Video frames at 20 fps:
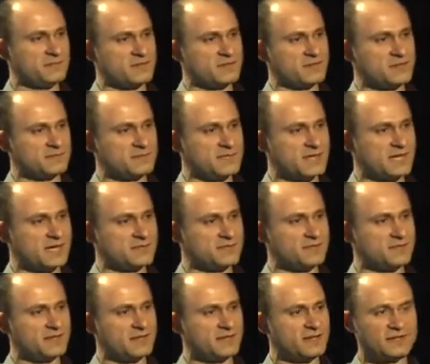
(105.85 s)
what comes
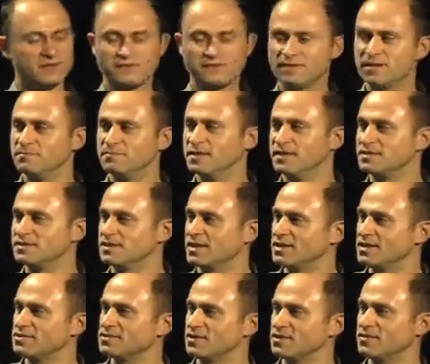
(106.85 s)
out of it, if that makes sense.